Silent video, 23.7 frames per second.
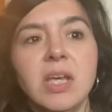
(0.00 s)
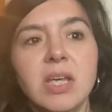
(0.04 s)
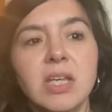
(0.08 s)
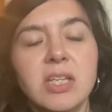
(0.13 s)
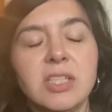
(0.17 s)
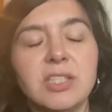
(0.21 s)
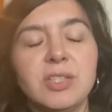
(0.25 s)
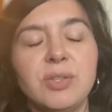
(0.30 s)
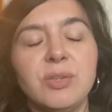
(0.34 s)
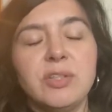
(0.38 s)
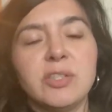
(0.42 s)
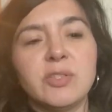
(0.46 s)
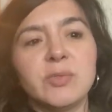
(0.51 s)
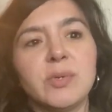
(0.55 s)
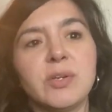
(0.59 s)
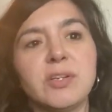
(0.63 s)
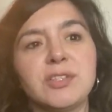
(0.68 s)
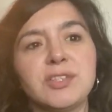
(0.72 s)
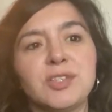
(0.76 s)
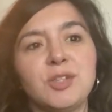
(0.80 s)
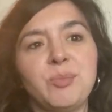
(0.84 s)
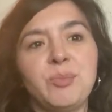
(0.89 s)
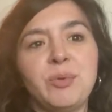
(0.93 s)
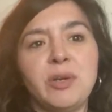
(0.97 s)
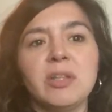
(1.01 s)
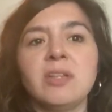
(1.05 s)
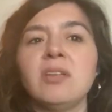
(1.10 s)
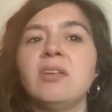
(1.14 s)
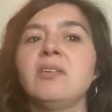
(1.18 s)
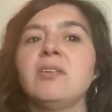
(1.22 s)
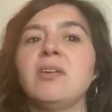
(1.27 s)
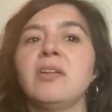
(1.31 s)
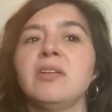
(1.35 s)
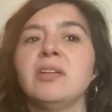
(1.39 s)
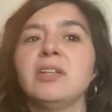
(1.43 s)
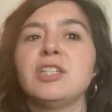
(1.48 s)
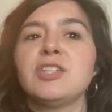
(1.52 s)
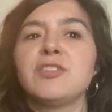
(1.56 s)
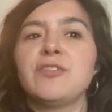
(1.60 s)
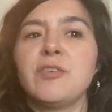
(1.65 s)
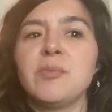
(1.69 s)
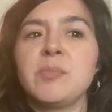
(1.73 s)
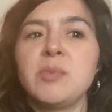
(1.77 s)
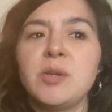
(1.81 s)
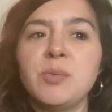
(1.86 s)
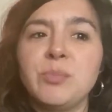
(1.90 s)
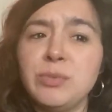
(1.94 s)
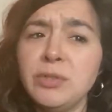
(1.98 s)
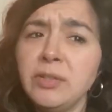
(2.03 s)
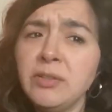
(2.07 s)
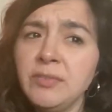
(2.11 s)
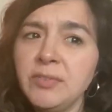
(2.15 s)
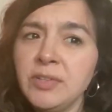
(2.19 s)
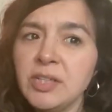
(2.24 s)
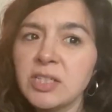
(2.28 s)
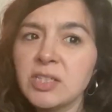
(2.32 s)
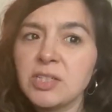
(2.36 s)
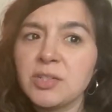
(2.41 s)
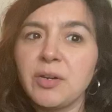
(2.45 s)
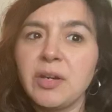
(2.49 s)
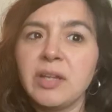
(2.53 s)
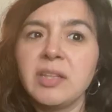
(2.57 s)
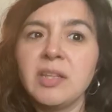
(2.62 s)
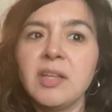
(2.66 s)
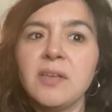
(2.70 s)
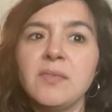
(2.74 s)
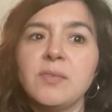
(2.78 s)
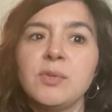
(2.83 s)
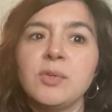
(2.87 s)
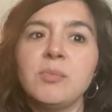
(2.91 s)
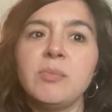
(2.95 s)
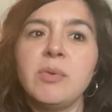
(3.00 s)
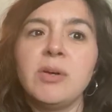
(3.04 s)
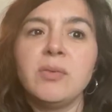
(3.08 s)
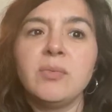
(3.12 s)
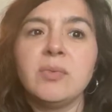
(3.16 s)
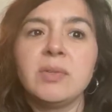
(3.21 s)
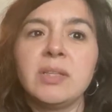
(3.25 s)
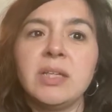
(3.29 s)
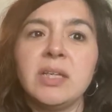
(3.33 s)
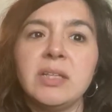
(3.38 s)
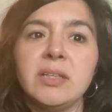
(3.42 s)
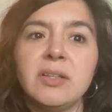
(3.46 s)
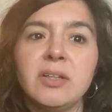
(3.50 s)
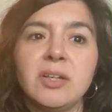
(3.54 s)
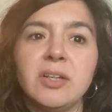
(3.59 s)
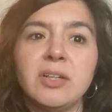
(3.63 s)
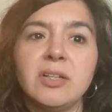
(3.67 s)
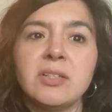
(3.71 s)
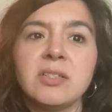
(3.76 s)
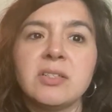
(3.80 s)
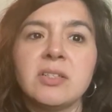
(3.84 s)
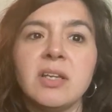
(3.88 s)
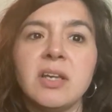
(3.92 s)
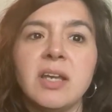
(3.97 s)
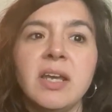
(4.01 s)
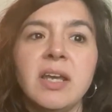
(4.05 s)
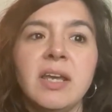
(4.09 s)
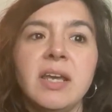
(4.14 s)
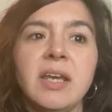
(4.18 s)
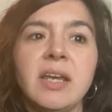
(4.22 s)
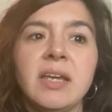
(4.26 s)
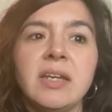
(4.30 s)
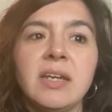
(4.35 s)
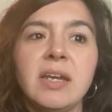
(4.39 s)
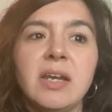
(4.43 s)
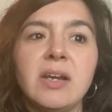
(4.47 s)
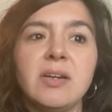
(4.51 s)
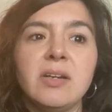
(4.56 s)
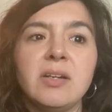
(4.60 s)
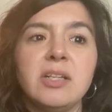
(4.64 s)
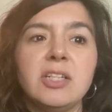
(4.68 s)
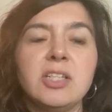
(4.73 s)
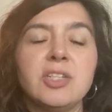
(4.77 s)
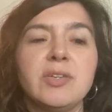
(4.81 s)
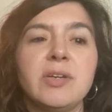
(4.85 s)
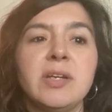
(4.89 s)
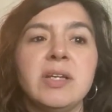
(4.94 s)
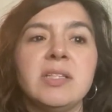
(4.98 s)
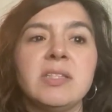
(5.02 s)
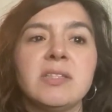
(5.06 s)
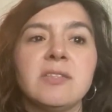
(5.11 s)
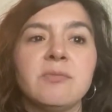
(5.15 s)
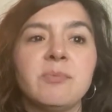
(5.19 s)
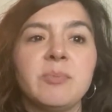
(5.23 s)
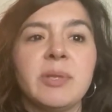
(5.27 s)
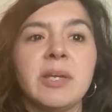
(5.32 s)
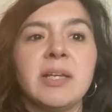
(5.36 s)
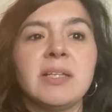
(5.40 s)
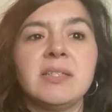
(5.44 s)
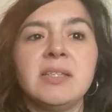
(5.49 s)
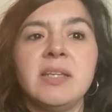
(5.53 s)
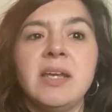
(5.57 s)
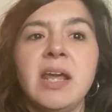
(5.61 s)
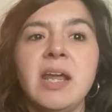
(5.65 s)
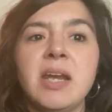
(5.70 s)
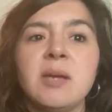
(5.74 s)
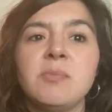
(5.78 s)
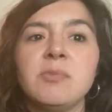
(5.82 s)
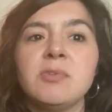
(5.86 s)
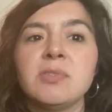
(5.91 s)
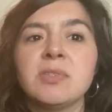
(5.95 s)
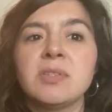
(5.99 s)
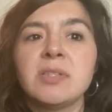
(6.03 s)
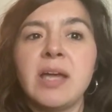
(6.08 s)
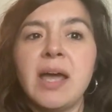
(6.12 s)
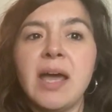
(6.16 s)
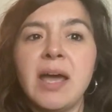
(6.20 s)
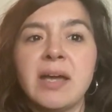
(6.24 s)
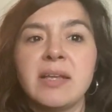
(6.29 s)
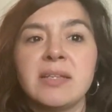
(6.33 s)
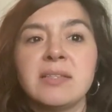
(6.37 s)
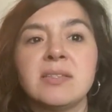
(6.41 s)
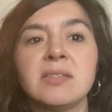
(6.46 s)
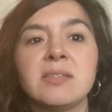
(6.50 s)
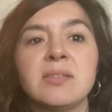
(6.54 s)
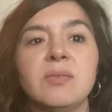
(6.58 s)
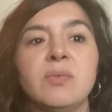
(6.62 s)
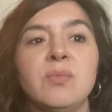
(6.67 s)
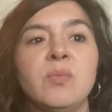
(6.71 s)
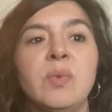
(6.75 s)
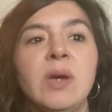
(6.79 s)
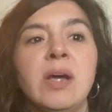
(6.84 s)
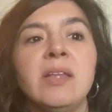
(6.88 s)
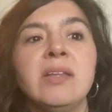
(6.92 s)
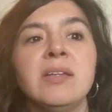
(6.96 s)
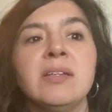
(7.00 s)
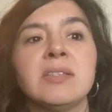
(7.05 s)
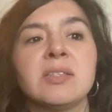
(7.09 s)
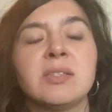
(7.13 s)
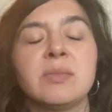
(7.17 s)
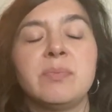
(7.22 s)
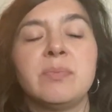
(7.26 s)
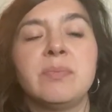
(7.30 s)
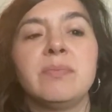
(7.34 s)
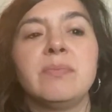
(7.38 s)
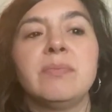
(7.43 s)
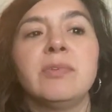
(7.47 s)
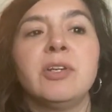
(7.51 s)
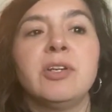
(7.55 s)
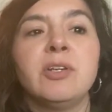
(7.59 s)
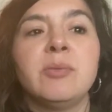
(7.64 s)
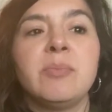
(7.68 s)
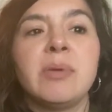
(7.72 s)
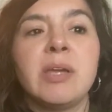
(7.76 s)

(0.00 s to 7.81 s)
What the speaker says: Students will also bring their knowledge from their previous grade level about what they learned inherited traits of plants and animals as well as learned